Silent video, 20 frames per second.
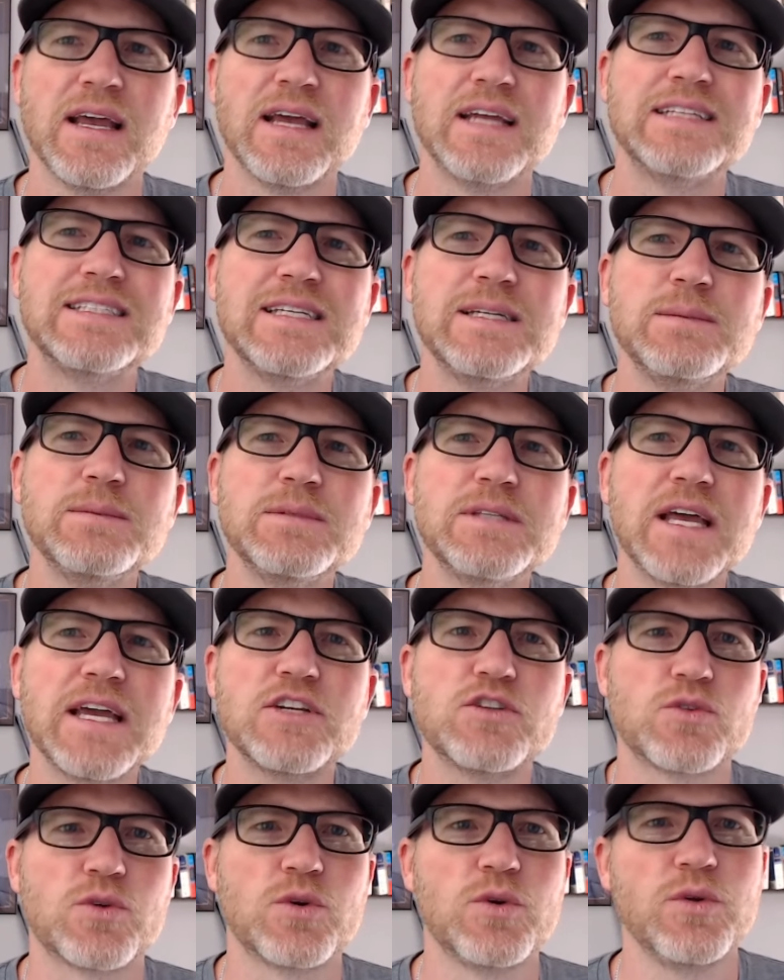it seems
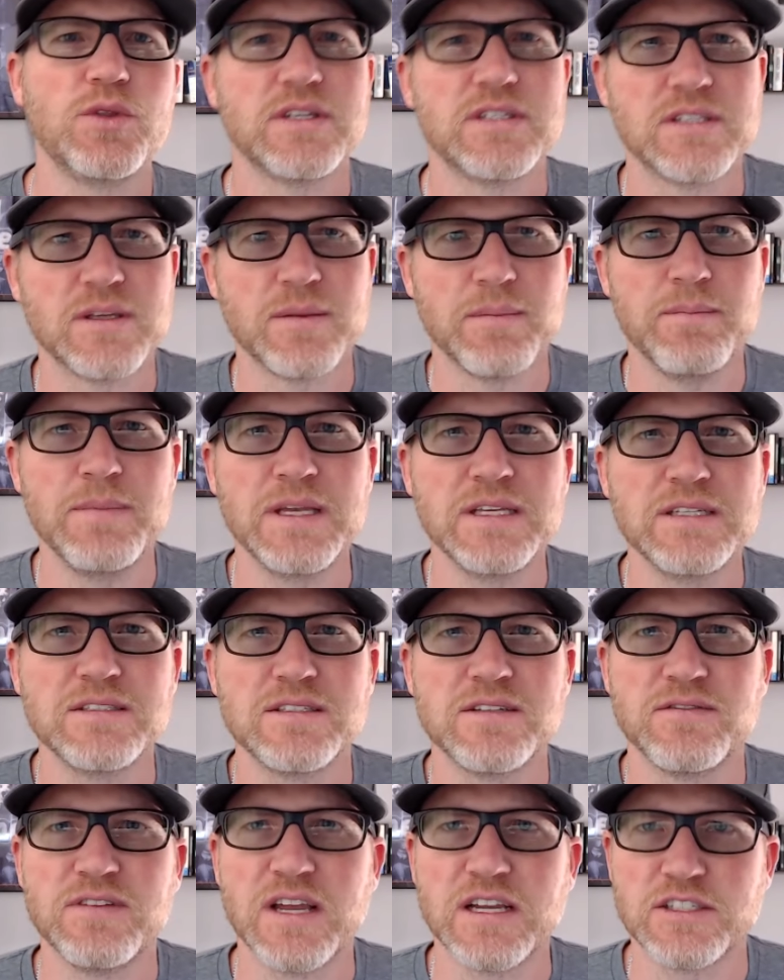like truth is a
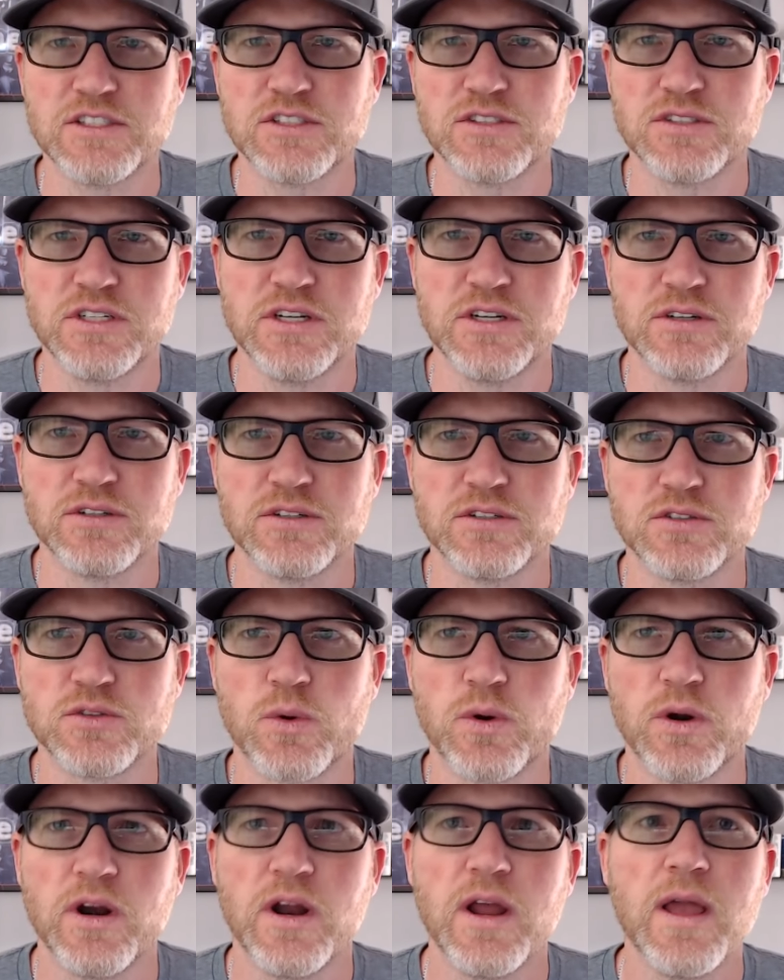mist of yesteryears,
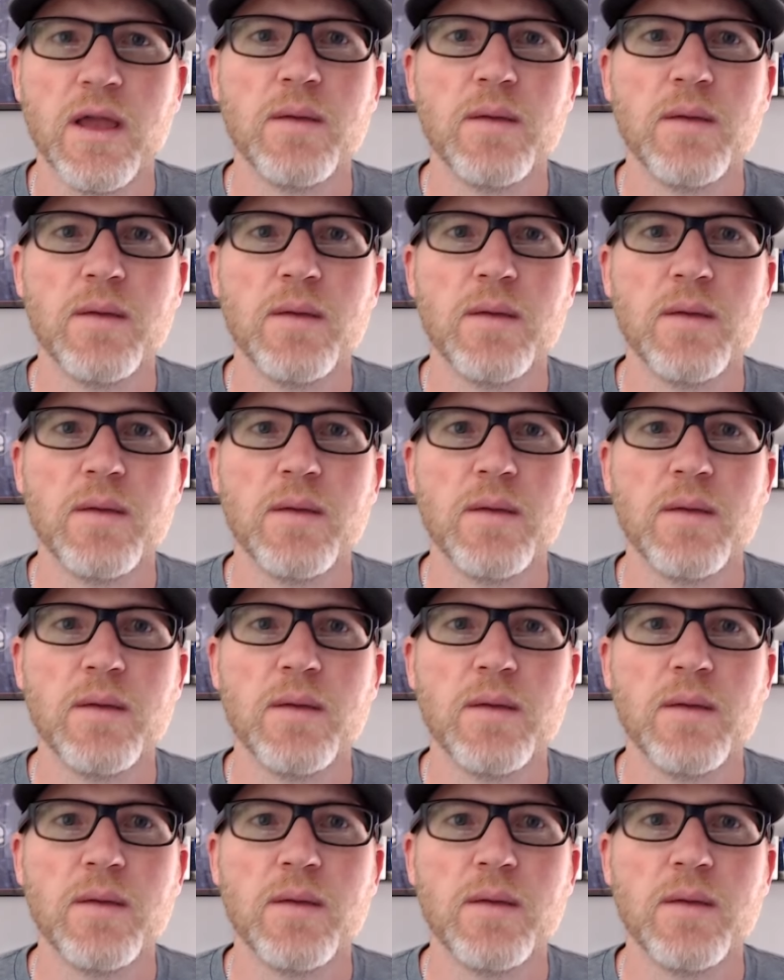or